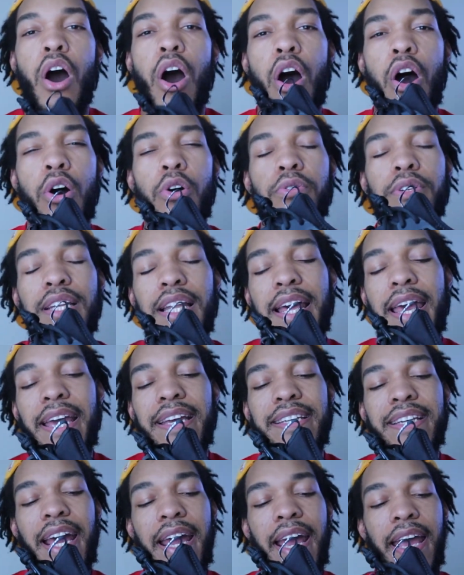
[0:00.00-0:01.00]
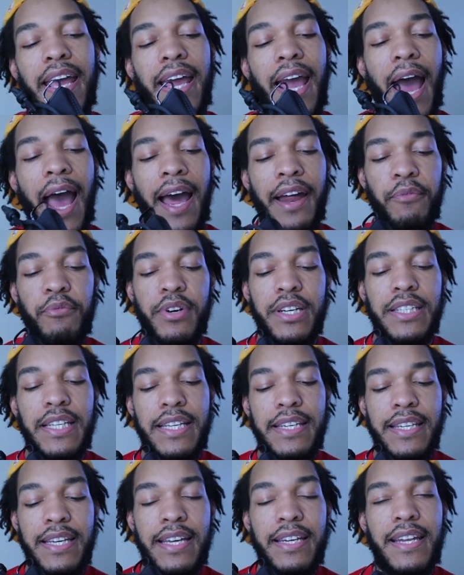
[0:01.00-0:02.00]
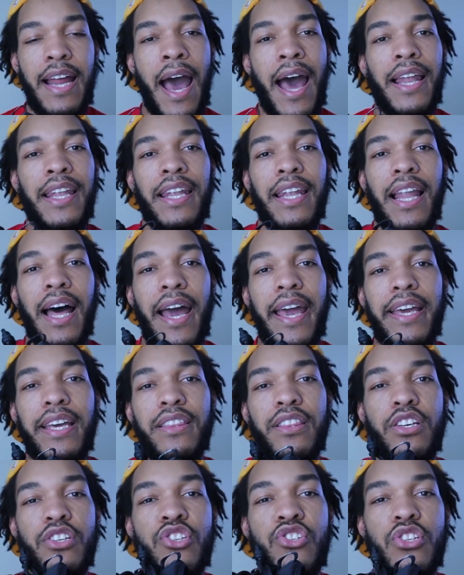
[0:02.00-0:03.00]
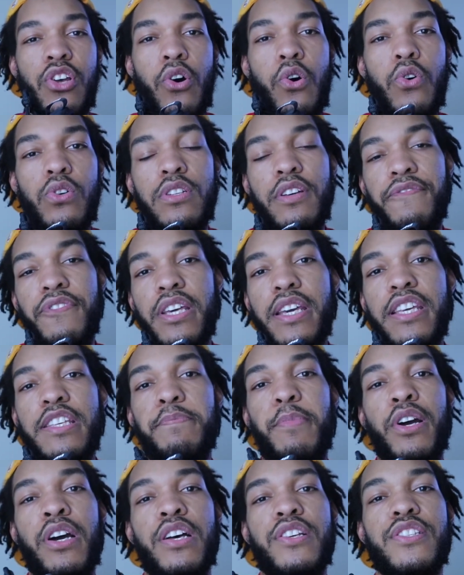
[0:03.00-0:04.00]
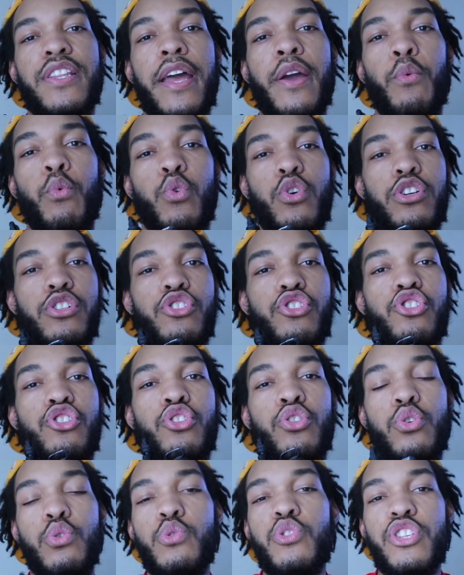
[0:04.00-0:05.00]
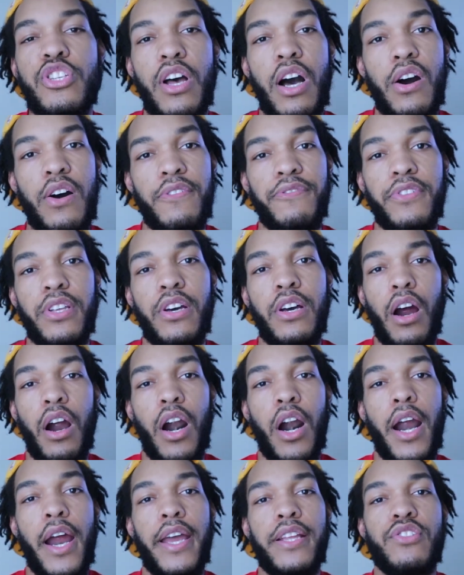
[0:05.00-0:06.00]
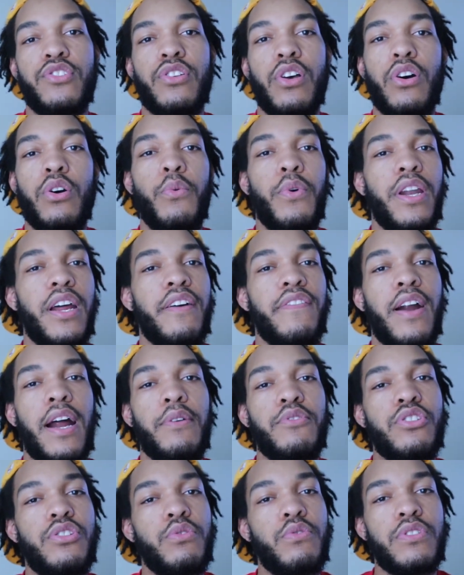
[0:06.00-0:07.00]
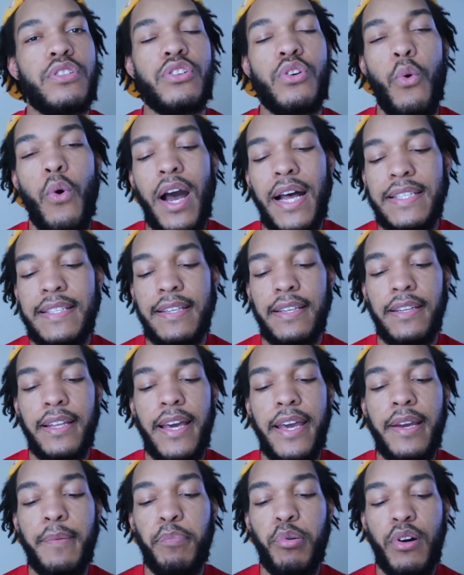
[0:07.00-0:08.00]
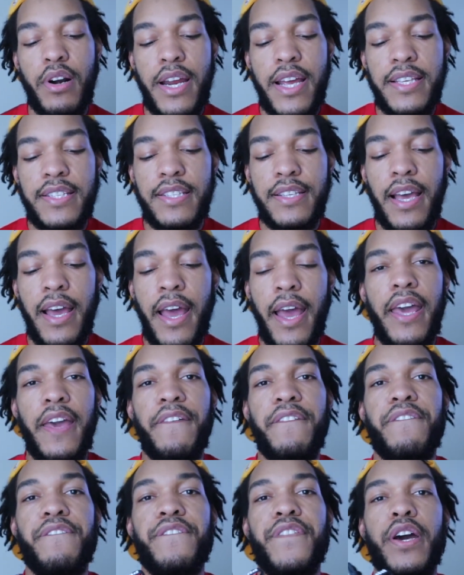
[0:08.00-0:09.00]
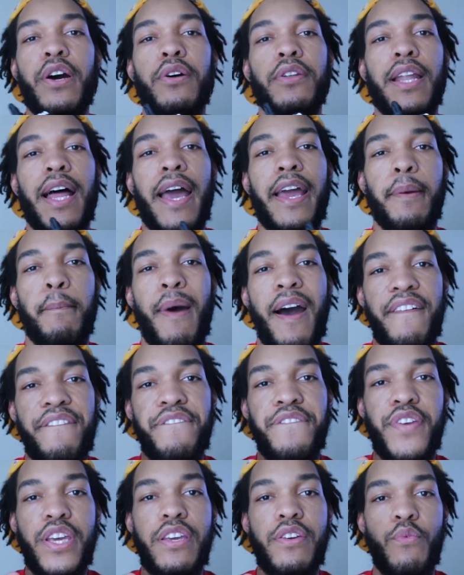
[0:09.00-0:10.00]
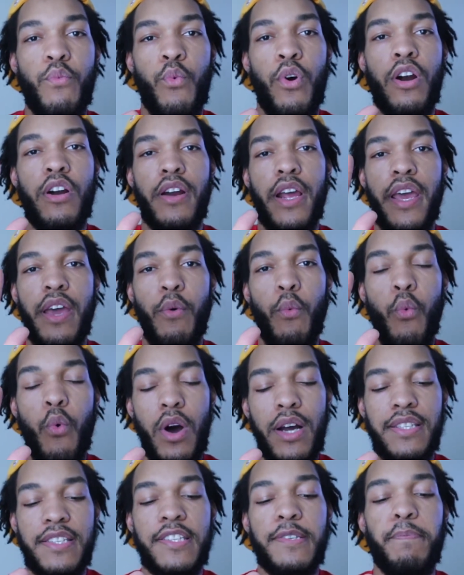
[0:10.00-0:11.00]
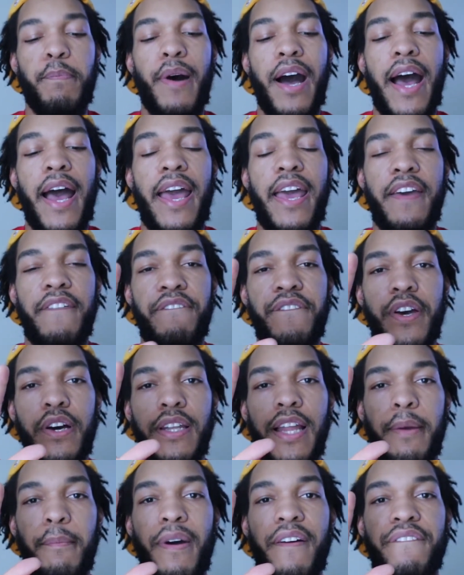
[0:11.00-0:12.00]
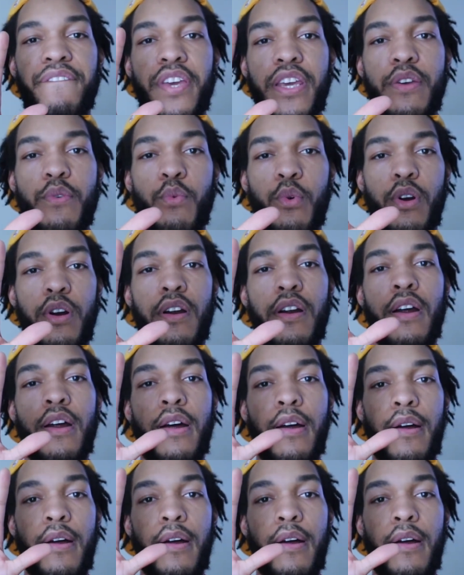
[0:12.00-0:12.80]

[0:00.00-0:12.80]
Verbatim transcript: on leg day i really did not like the sole of these because they were too soft all right so whenever i was doing squats and leg press it felt like my feet weren't in one spot it felt like my feet were